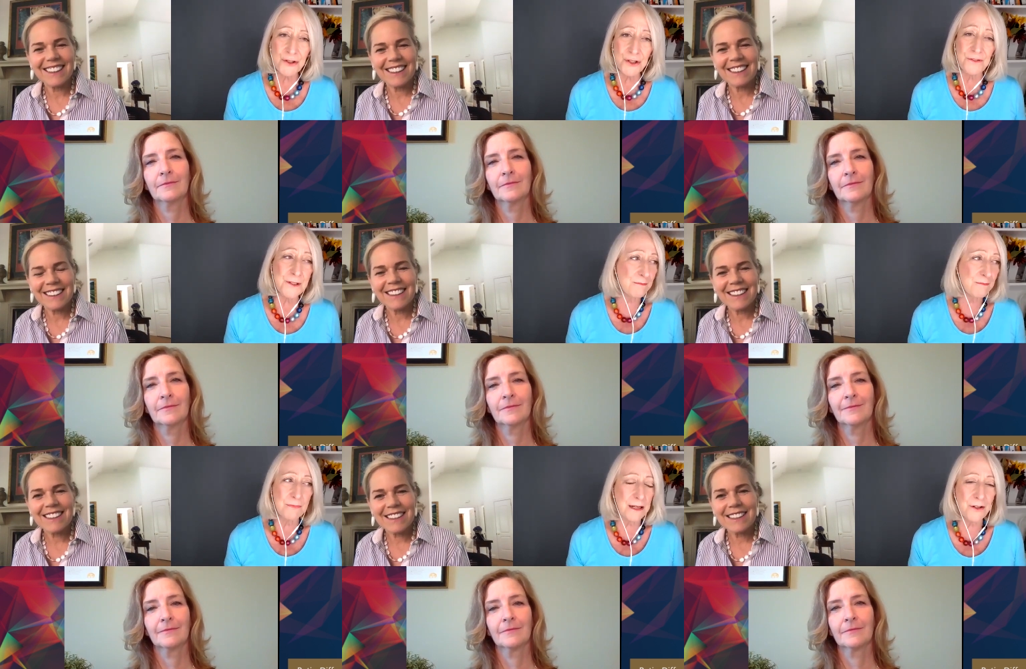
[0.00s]
Speaker 1: that you've
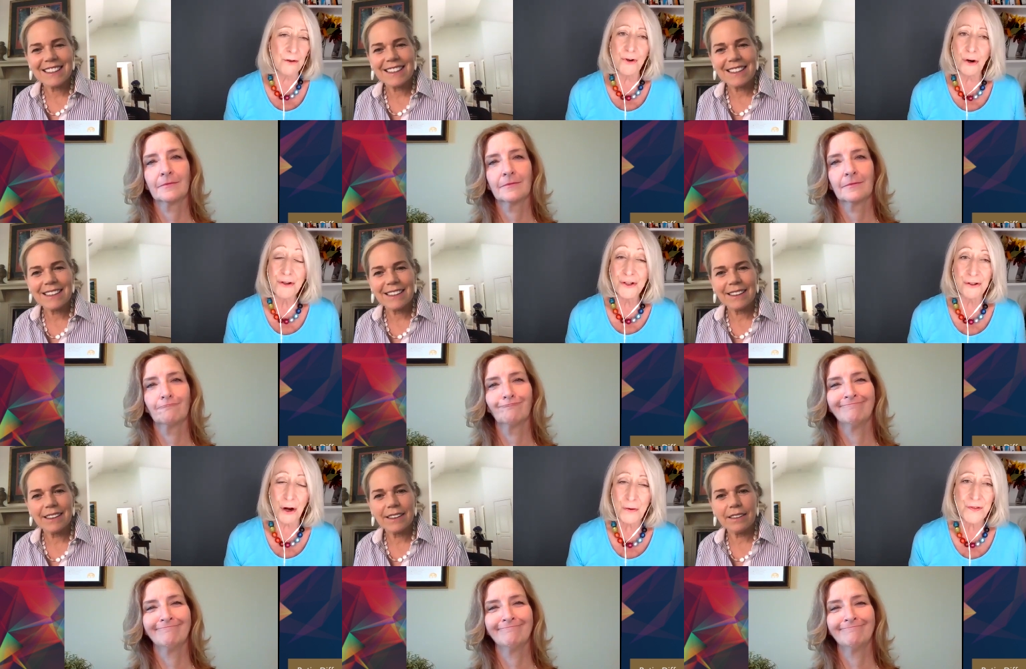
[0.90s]
you know
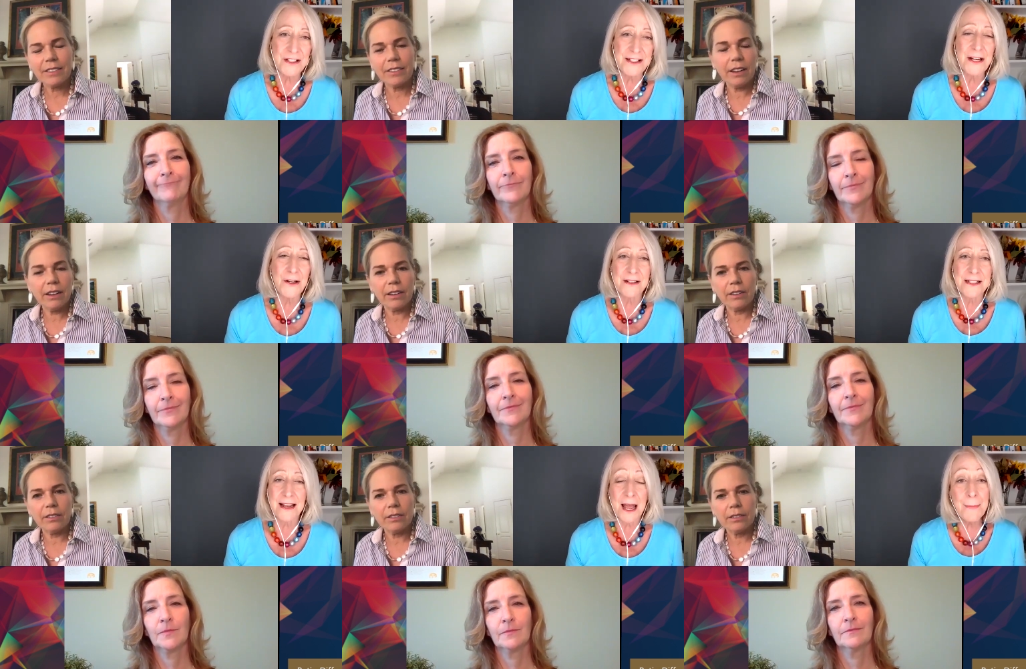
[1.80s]
nurtured over the yeah.
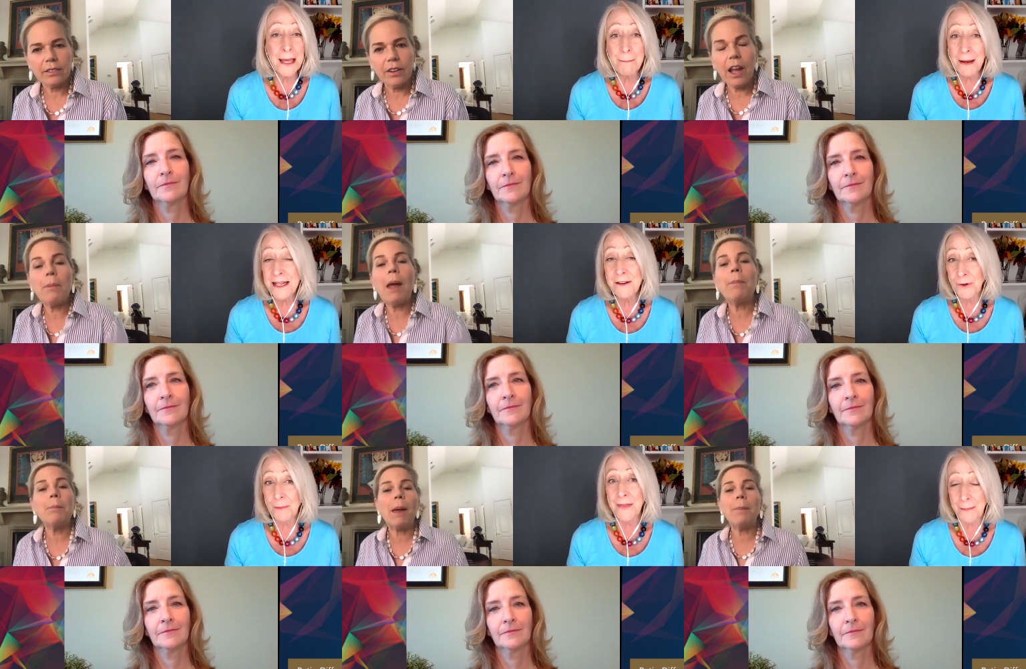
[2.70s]
years and make yeah
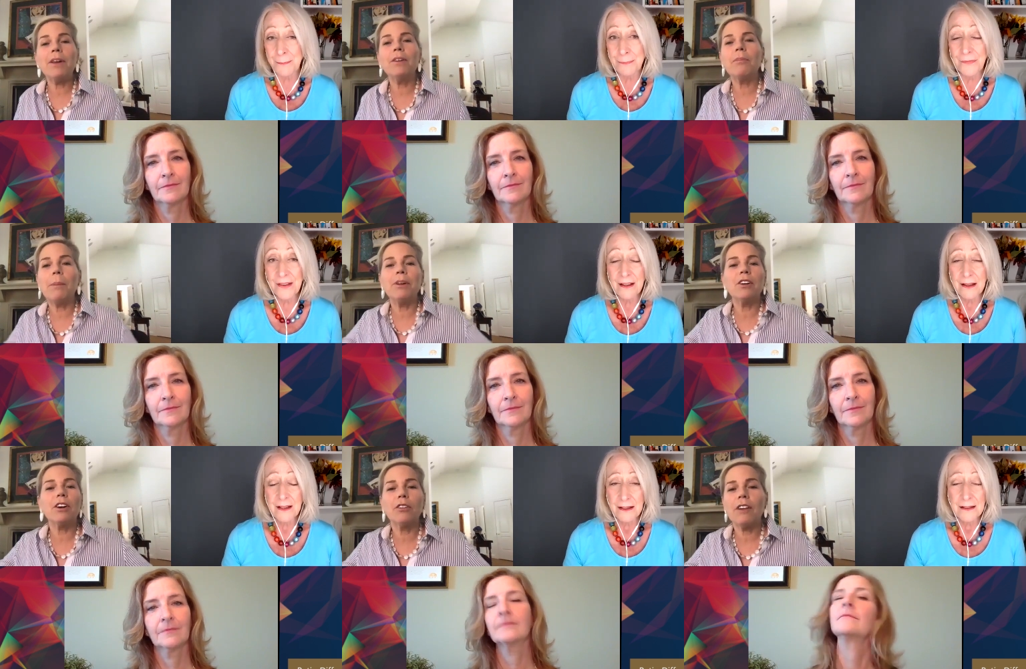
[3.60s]
maybe maybe them. maybe
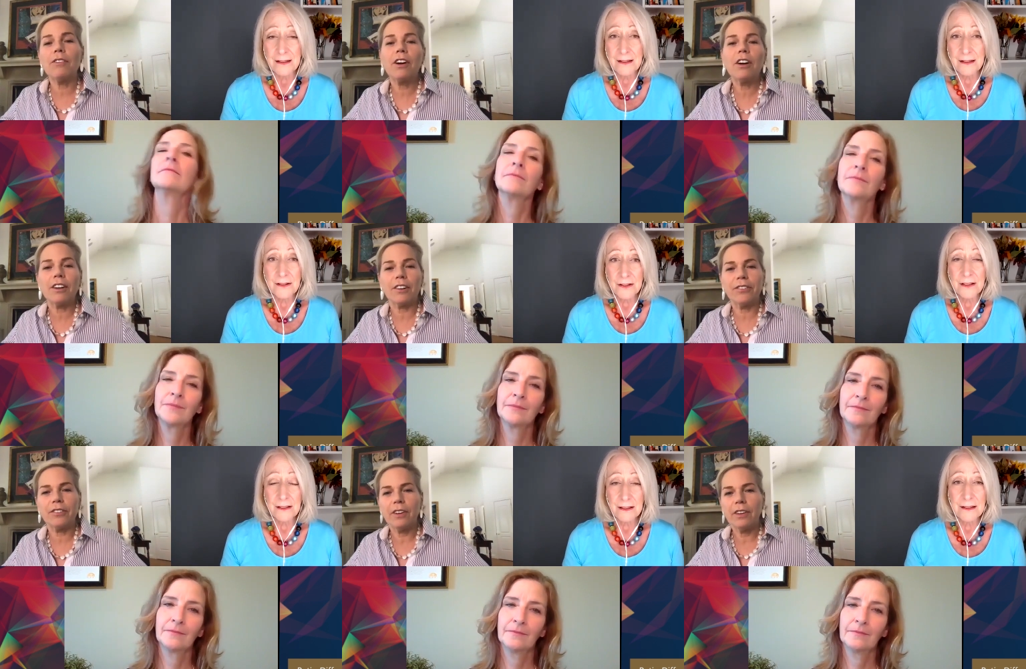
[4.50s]
you're a graphic
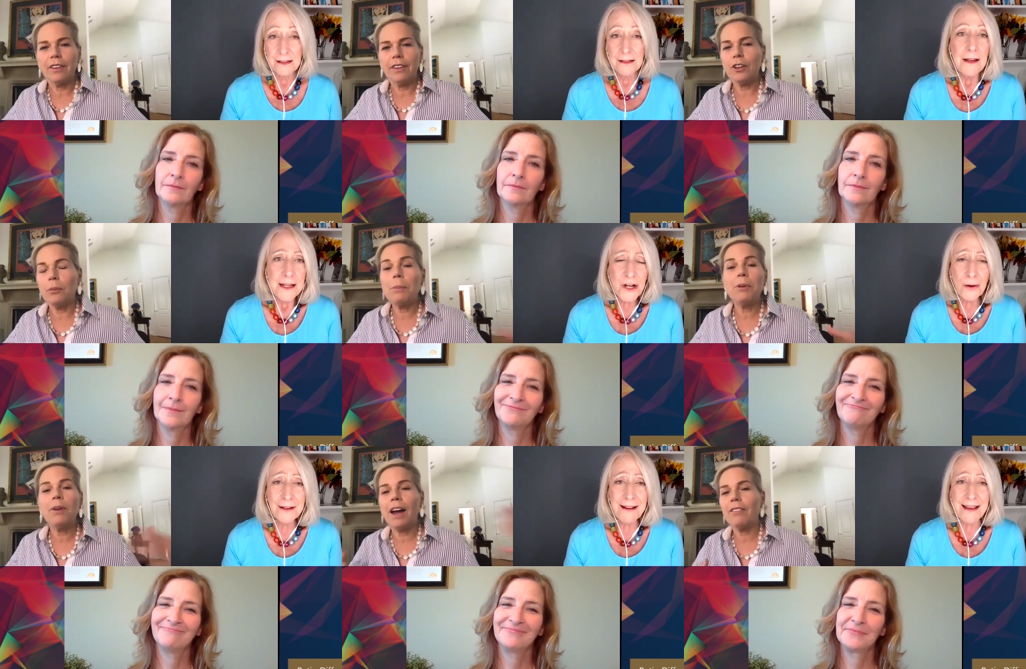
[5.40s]
artist
Speaker 2: you know maybe
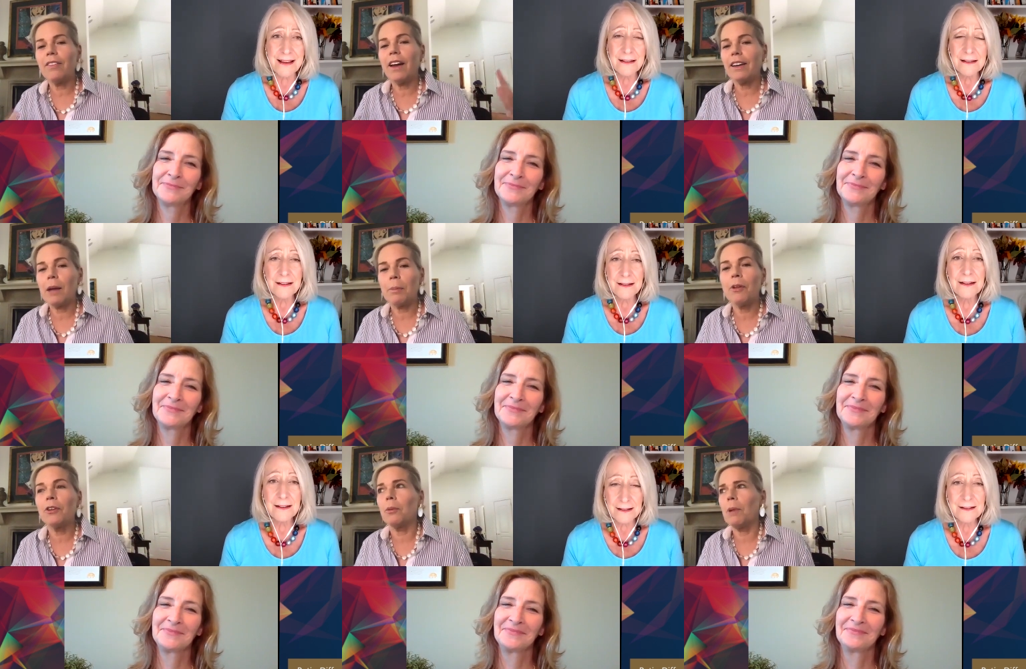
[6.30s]
you have that
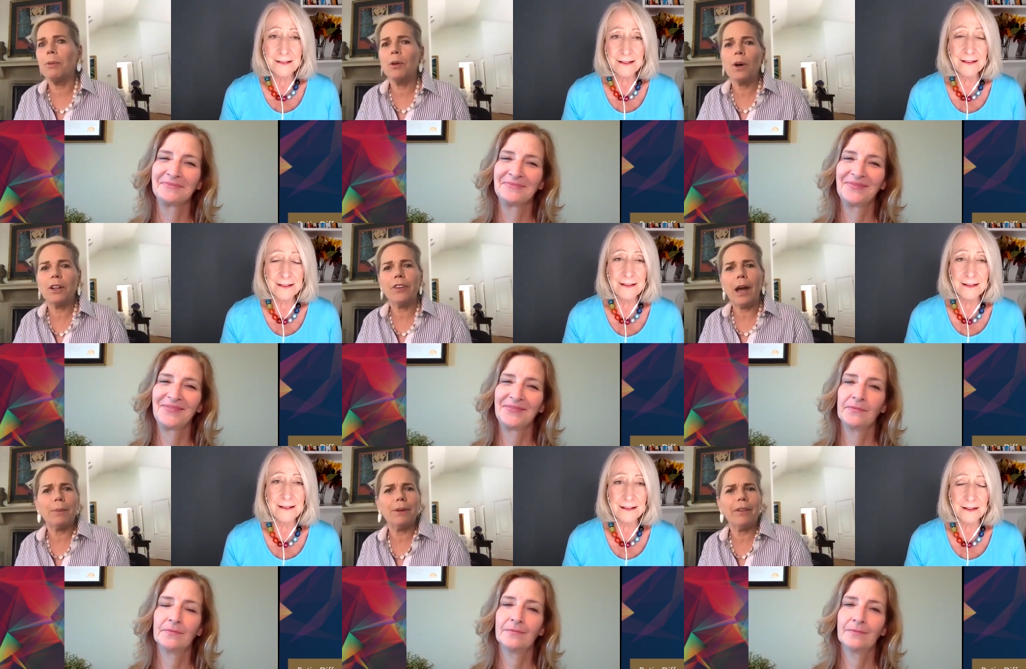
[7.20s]
capability or maybe you want to
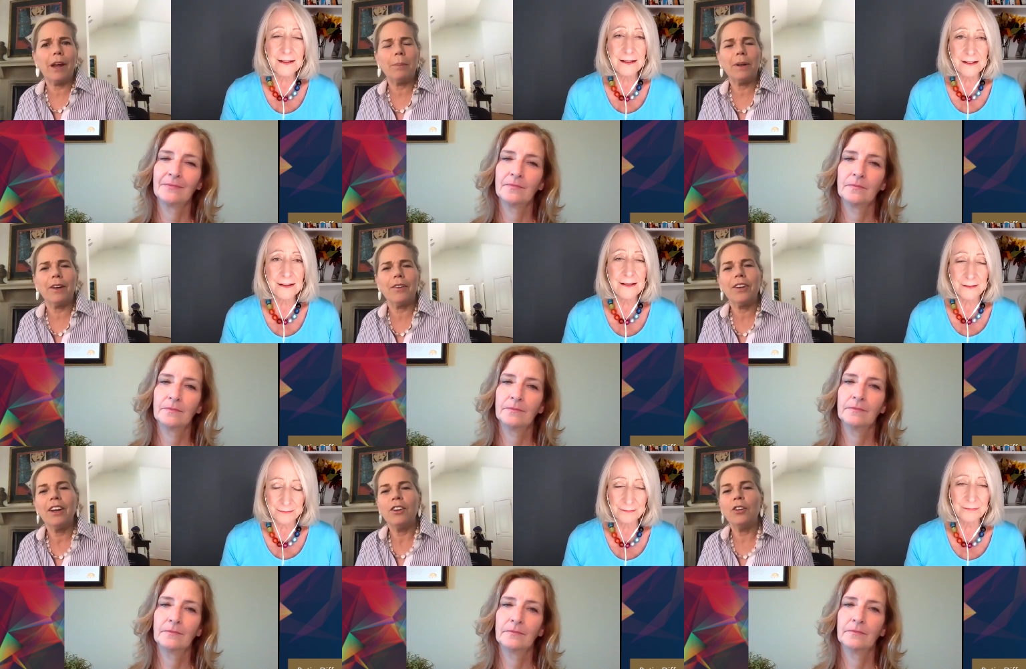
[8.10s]
tap into that because
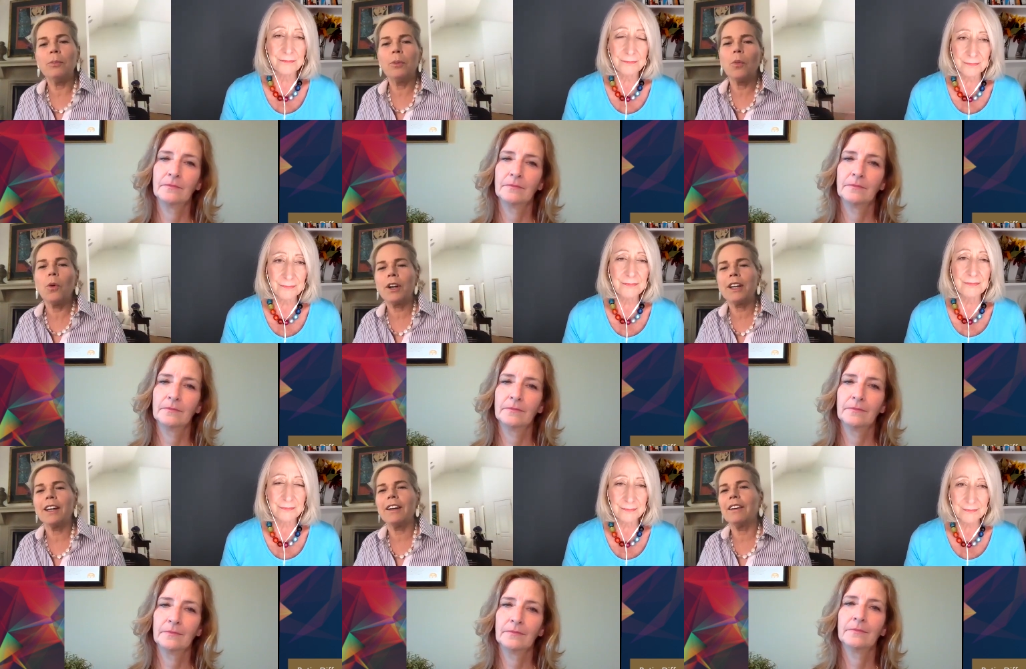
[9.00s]
you've been
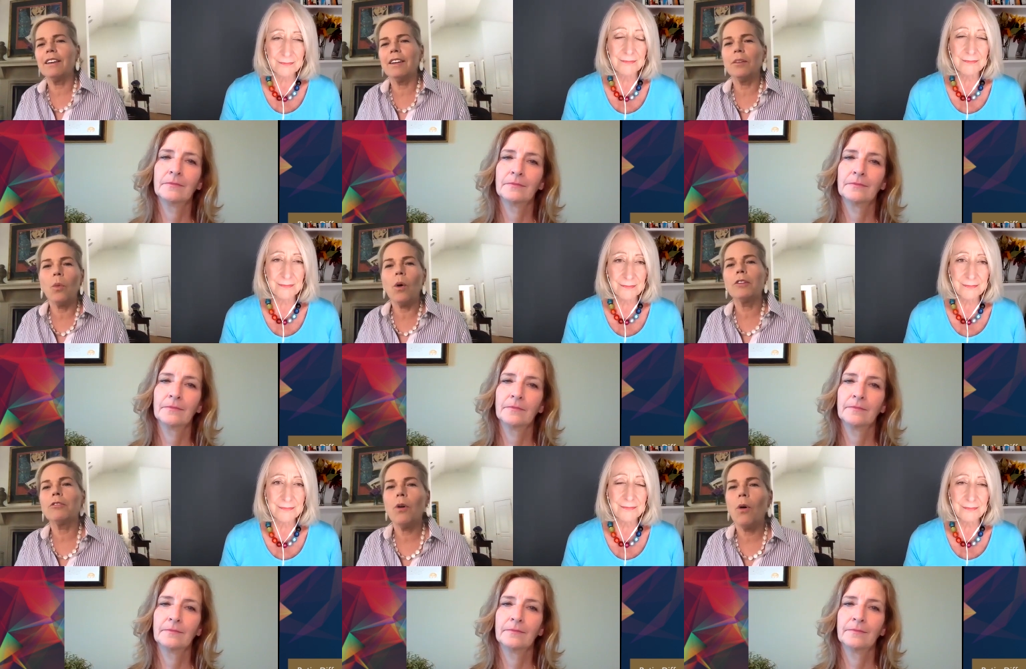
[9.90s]
working in
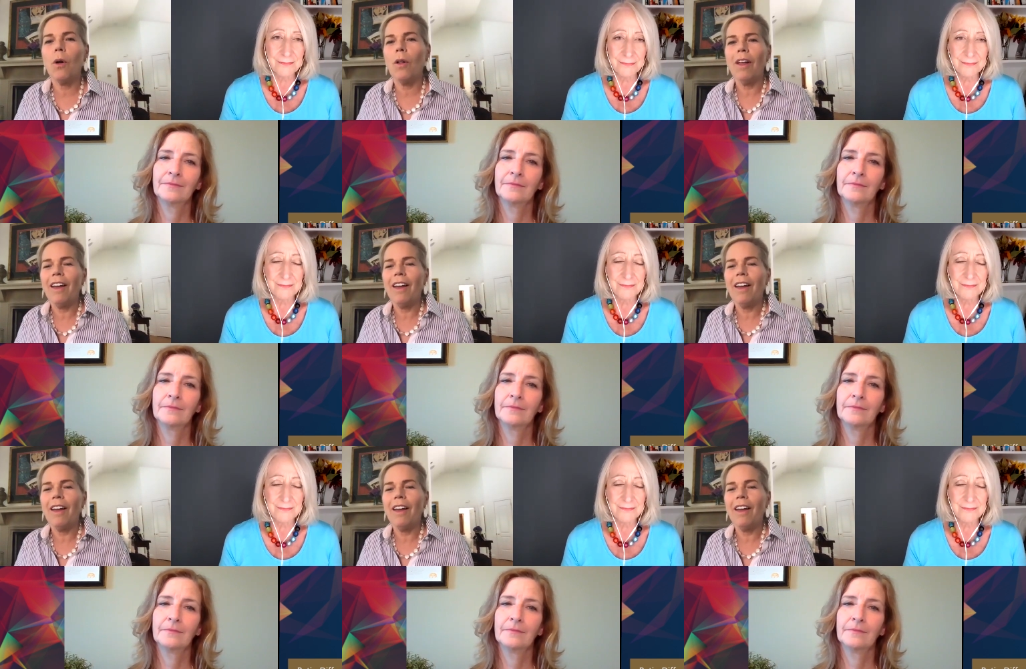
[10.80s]
one role